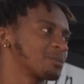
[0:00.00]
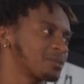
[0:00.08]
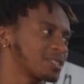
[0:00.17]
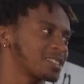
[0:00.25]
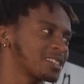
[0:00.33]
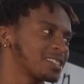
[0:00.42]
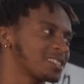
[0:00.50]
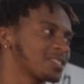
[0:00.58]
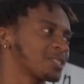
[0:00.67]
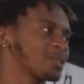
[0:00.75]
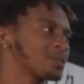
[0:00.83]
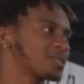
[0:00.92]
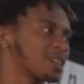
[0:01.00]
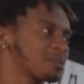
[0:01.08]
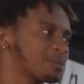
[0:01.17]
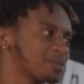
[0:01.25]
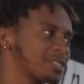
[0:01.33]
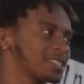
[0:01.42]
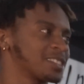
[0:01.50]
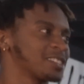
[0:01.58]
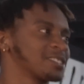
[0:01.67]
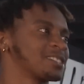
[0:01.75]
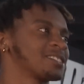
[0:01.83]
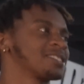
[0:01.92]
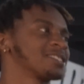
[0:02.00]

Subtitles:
When really, whole time it really tastes good.